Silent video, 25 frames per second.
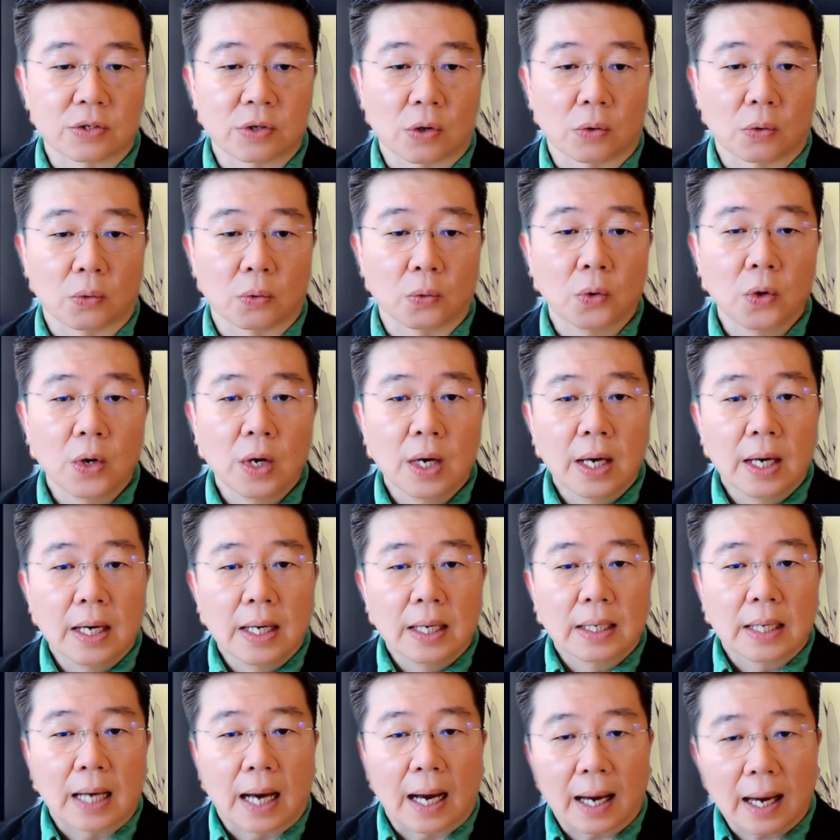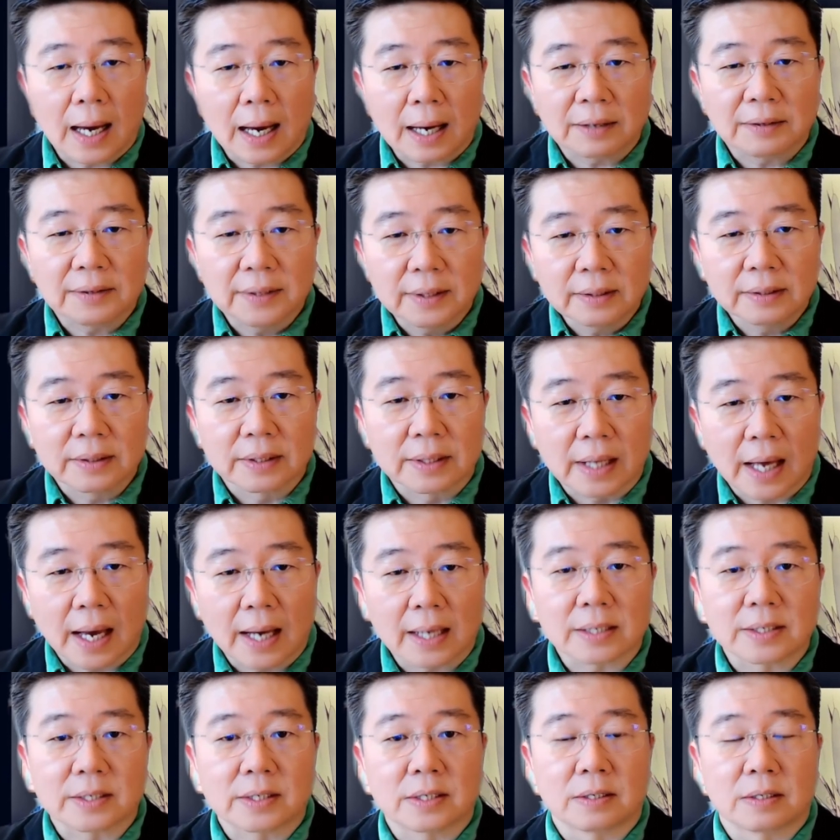So I think
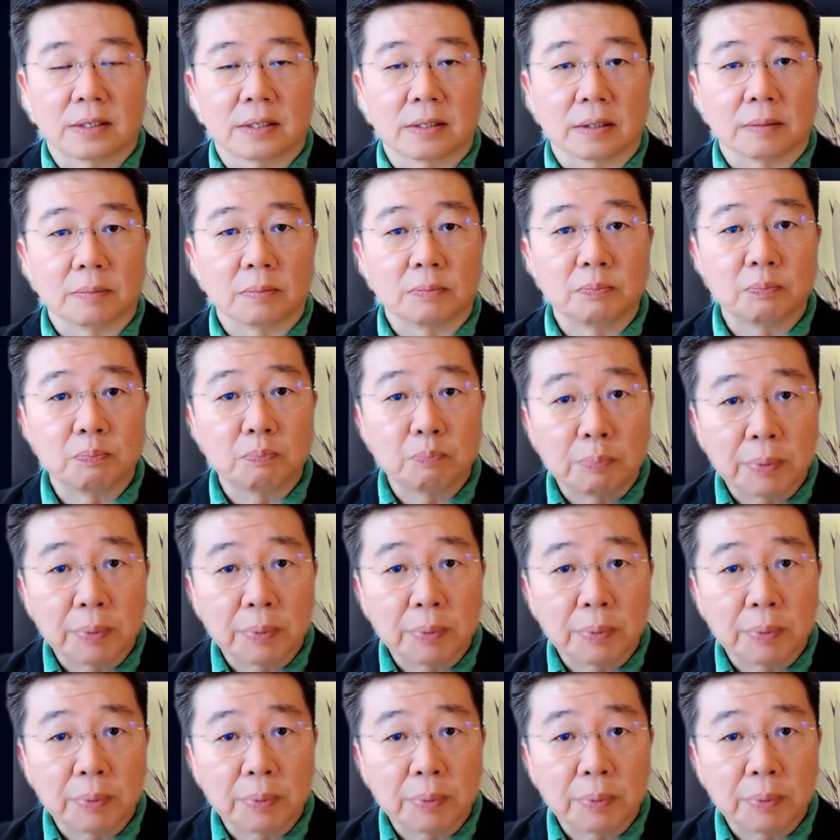that's the